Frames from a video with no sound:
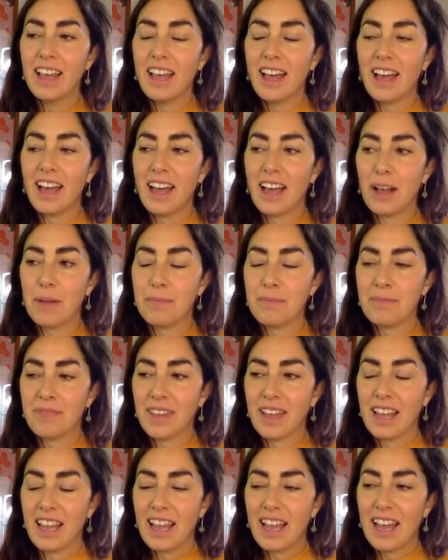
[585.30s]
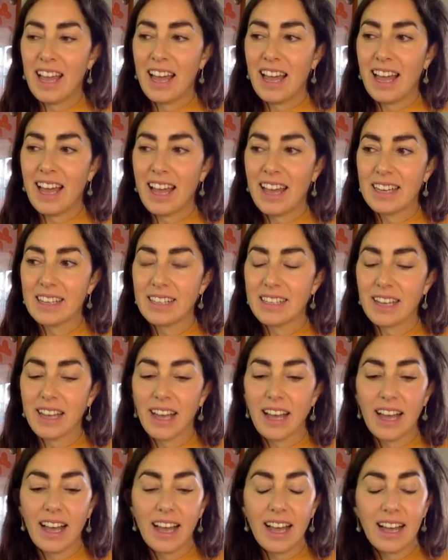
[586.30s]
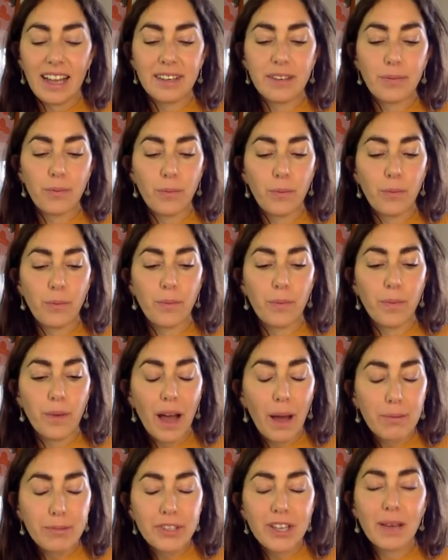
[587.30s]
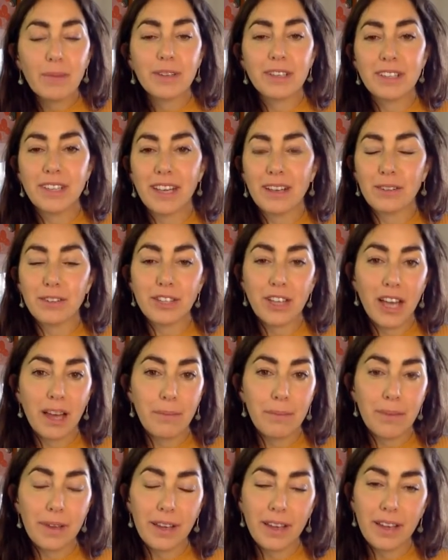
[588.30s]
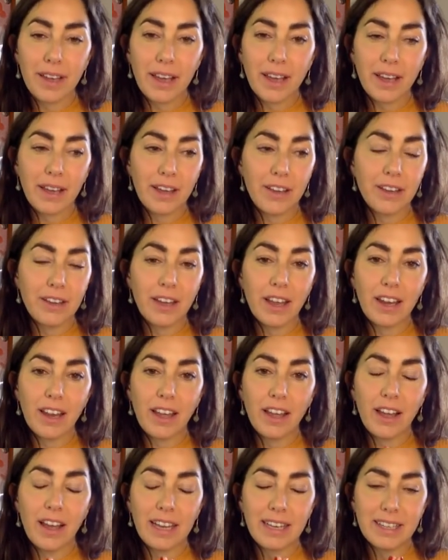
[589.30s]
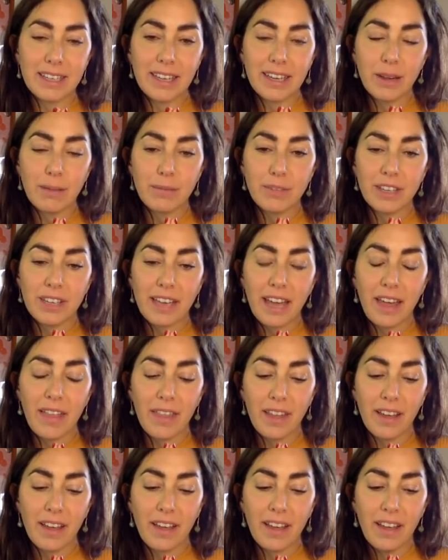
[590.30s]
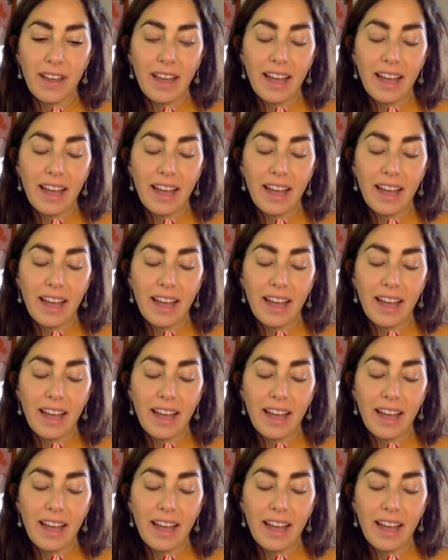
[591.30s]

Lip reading: And uptime and downtime collide and come together,